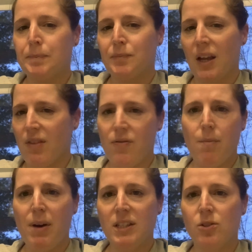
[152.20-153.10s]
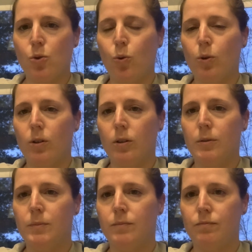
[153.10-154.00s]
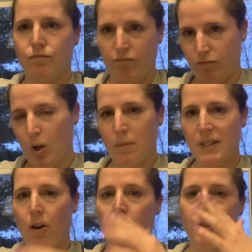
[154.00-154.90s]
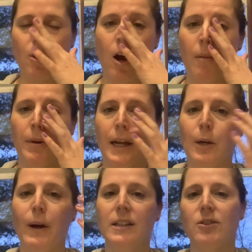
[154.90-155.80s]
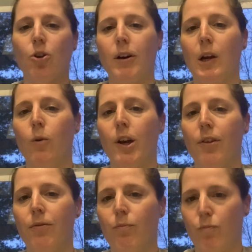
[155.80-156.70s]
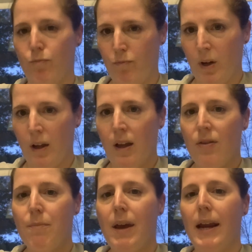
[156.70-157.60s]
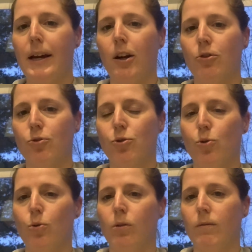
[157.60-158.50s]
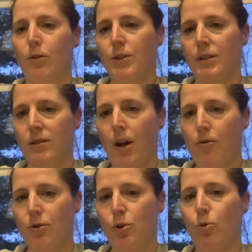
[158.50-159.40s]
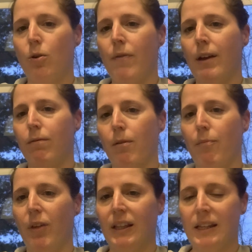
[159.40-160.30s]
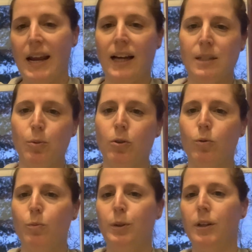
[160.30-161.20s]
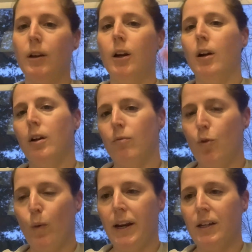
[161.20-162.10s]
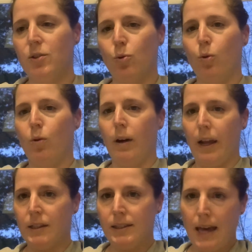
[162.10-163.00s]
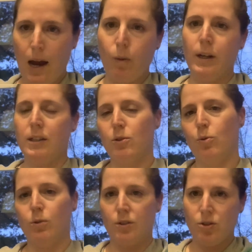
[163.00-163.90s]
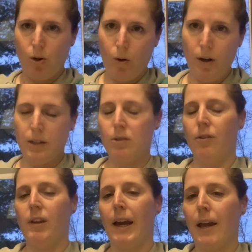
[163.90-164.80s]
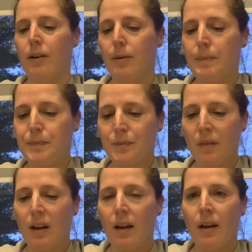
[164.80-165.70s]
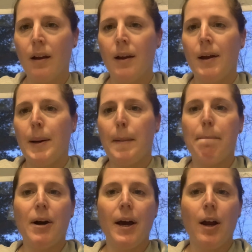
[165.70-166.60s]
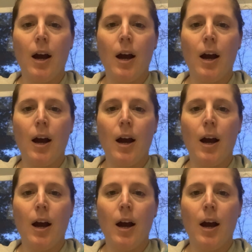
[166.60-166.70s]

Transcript: And then the best school comes out on top. But anyway, it's starting with the main character's school versus another school. And then from like the next book will be the winning school against that winning school and so on until the end. But